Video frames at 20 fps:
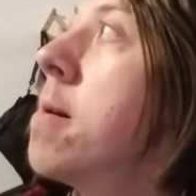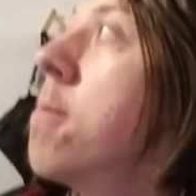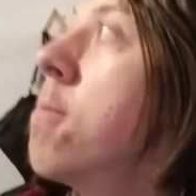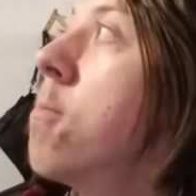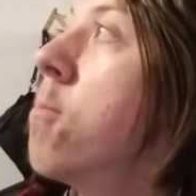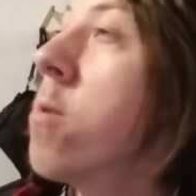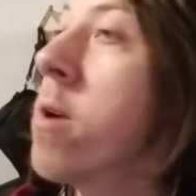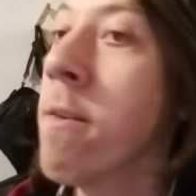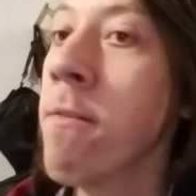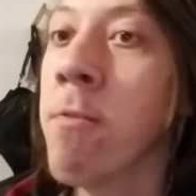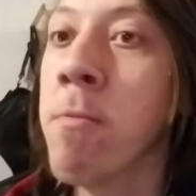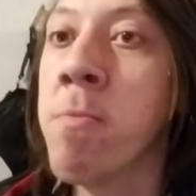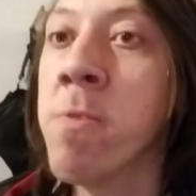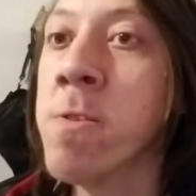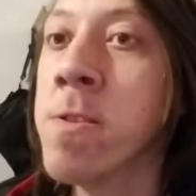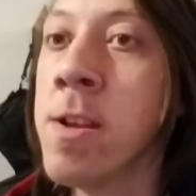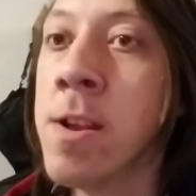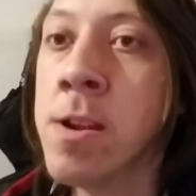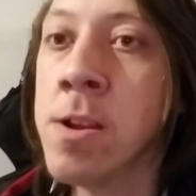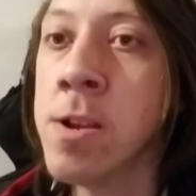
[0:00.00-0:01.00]
whatever
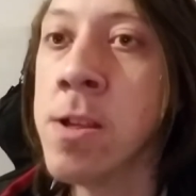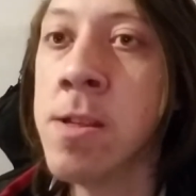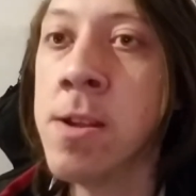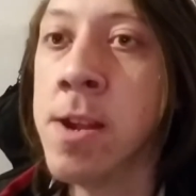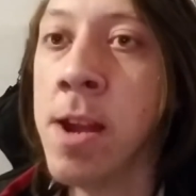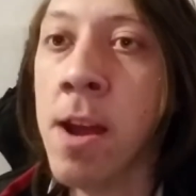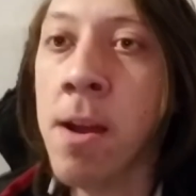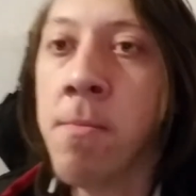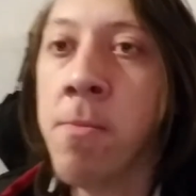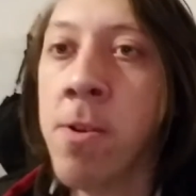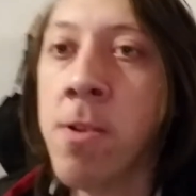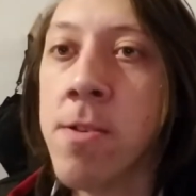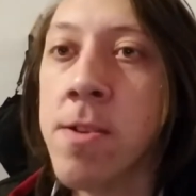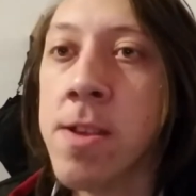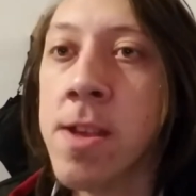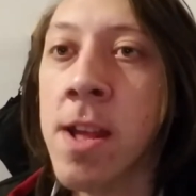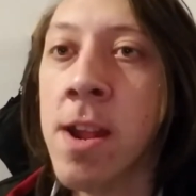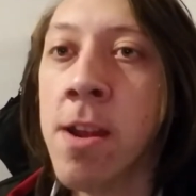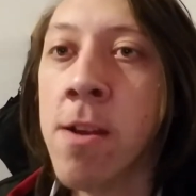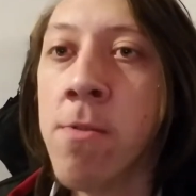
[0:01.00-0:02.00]
percentage of the time you're just
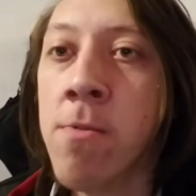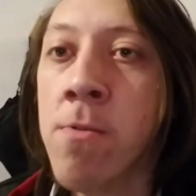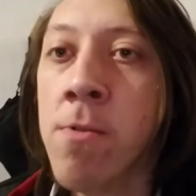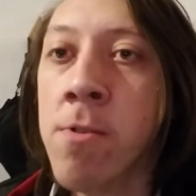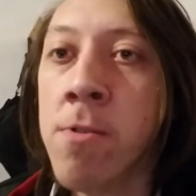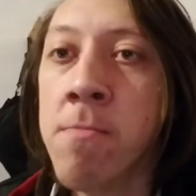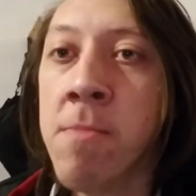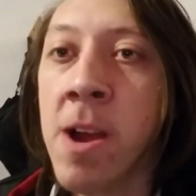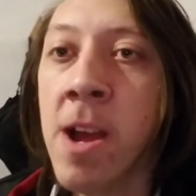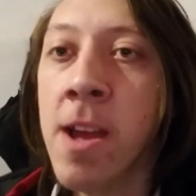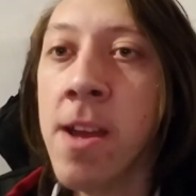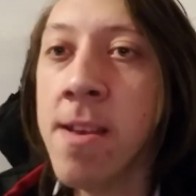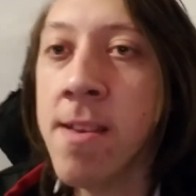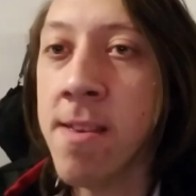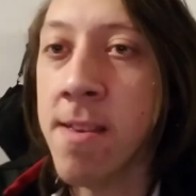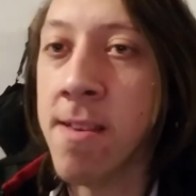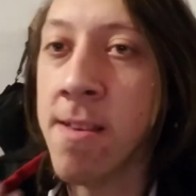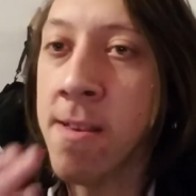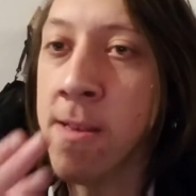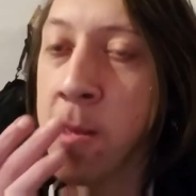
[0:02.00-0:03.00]
getting coolered by
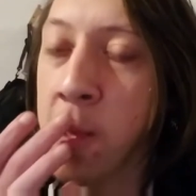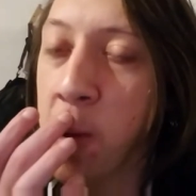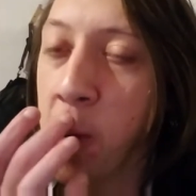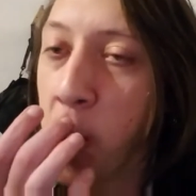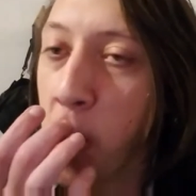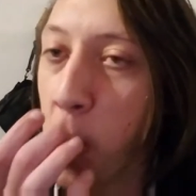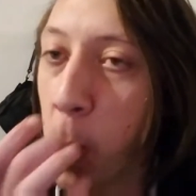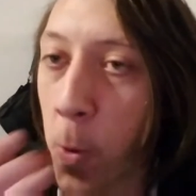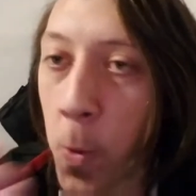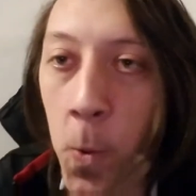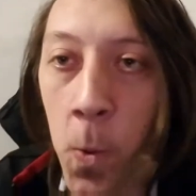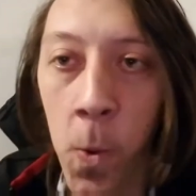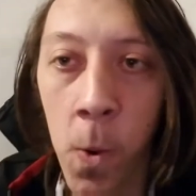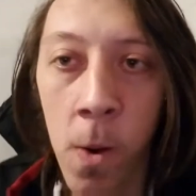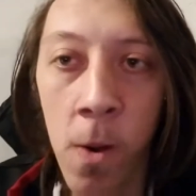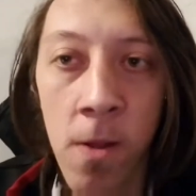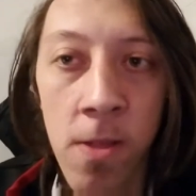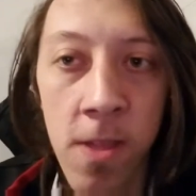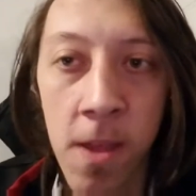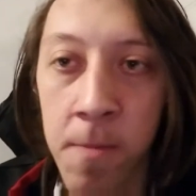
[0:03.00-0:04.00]
aces,
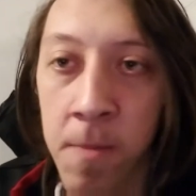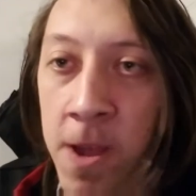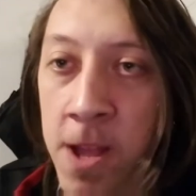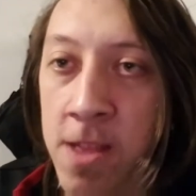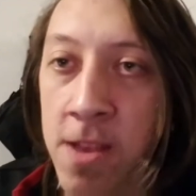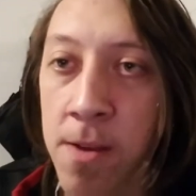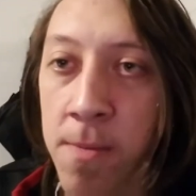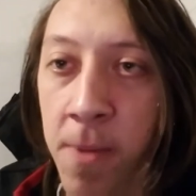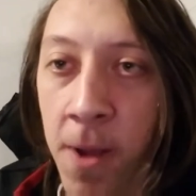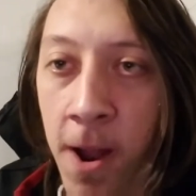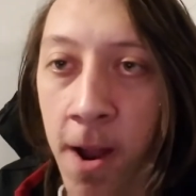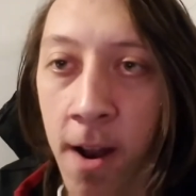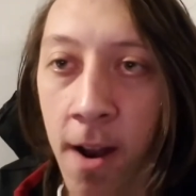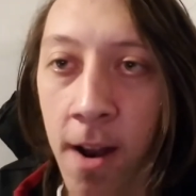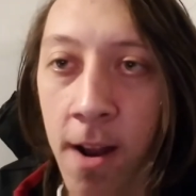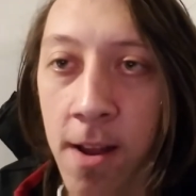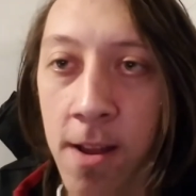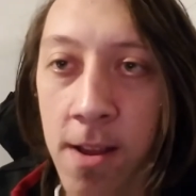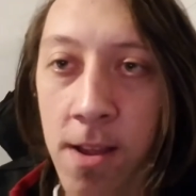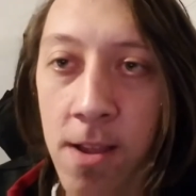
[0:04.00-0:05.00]
or they make two pair
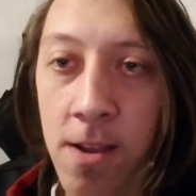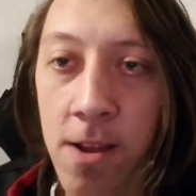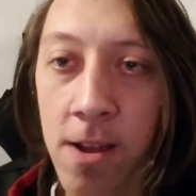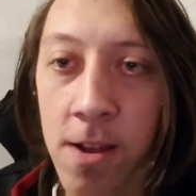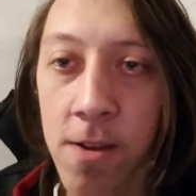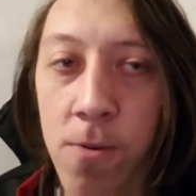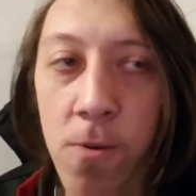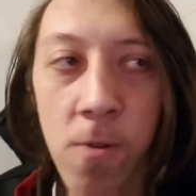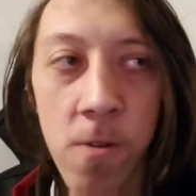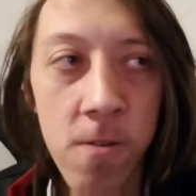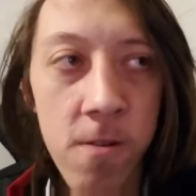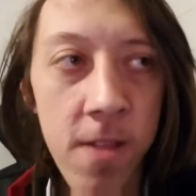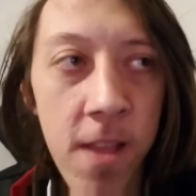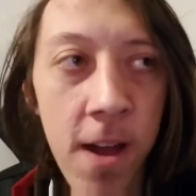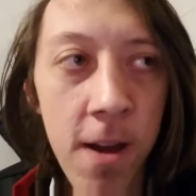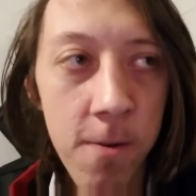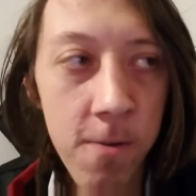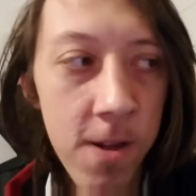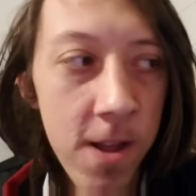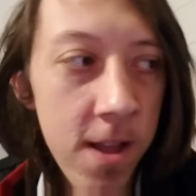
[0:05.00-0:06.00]
and you get coolered
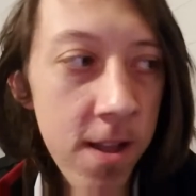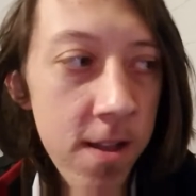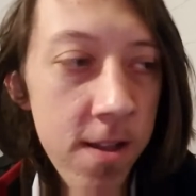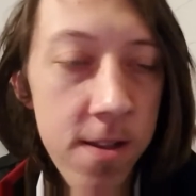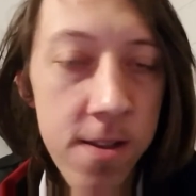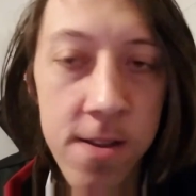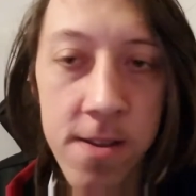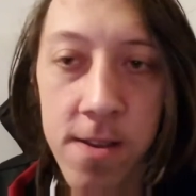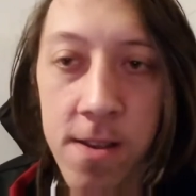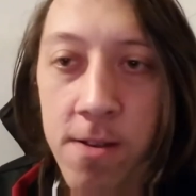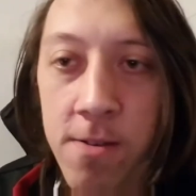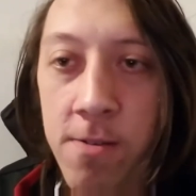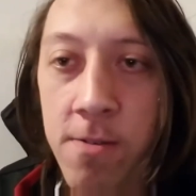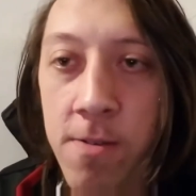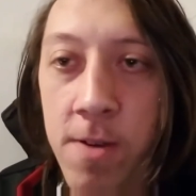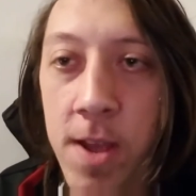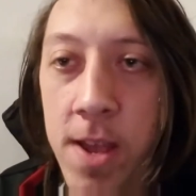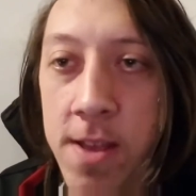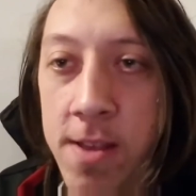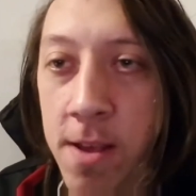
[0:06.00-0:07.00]
that way. So
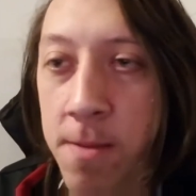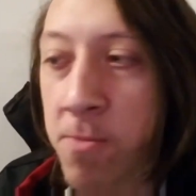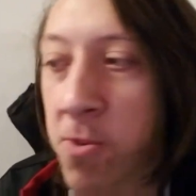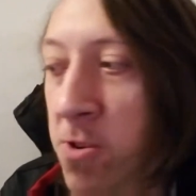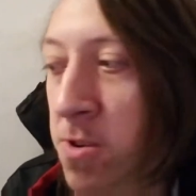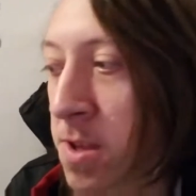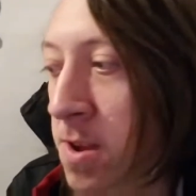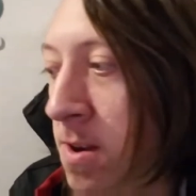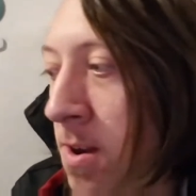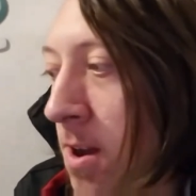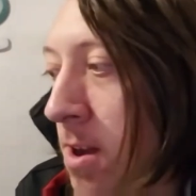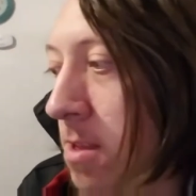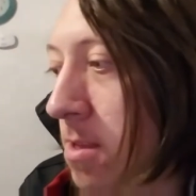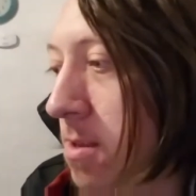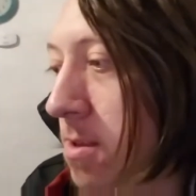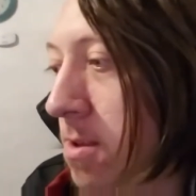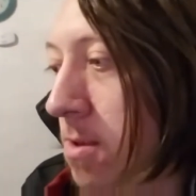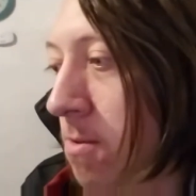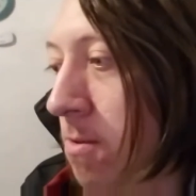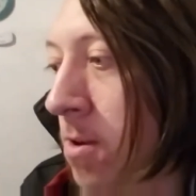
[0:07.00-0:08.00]
ace high boards are not
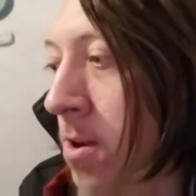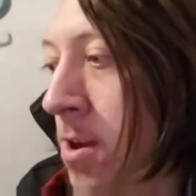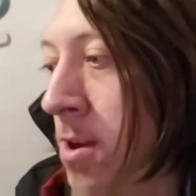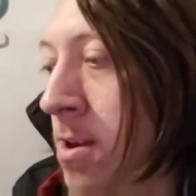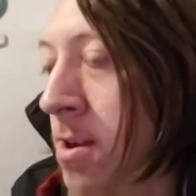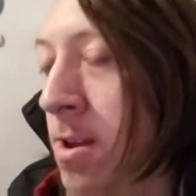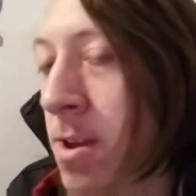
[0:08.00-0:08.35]
so great.